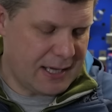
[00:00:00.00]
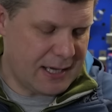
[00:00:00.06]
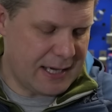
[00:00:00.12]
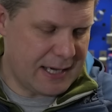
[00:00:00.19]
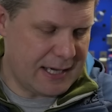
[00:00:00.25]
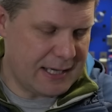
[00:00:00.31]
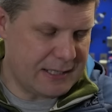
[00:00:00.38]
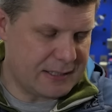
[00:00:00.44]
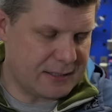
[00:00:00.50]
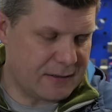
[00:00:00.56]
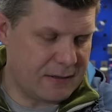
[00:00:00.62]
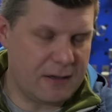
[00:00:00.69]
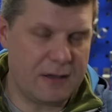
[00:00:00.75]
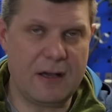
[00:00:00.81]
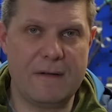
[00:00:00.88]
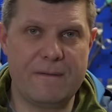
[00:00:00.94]
And
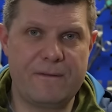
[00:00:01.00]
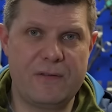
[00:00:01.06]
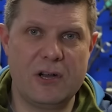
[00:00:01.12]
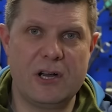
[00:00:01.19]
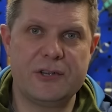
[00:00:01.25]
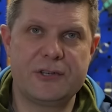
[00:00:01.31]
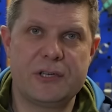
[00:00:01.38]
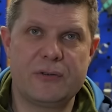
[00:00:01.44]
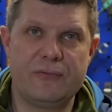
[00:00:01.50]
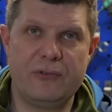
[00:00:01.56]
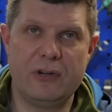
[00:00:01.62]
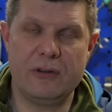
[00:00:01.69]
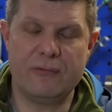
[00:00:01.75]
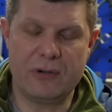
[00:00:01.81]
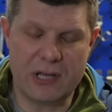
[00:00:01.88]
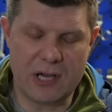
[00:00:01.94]
at first, this is
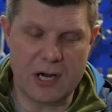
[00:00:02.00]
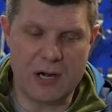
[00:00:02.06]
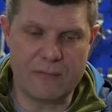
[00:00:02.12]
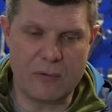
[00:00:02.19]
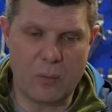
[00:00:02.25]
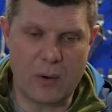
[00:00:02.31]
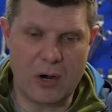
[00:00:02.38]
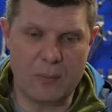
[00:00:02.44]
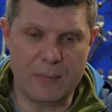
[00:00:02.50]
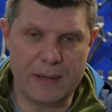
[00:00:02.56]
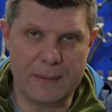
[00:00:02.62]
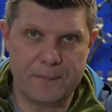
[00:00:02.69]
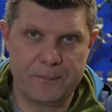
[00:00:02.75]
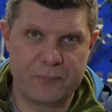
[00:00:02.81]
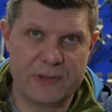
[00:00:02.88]
really, really overwhelming.